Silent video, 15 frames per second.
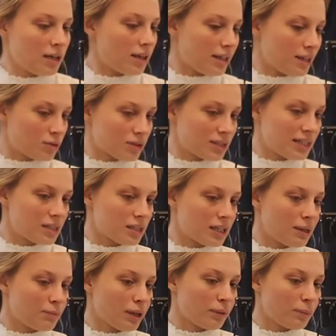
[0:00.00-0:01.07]
I also need to
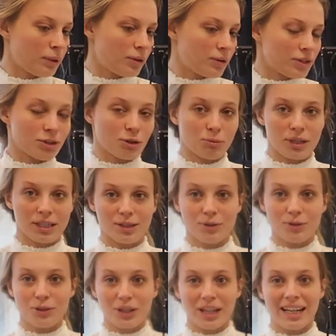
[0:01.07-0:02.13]
clean my mirror, so please
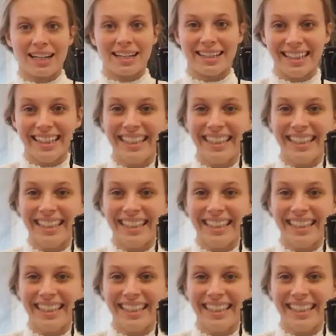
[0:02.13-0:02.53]
don't look at it.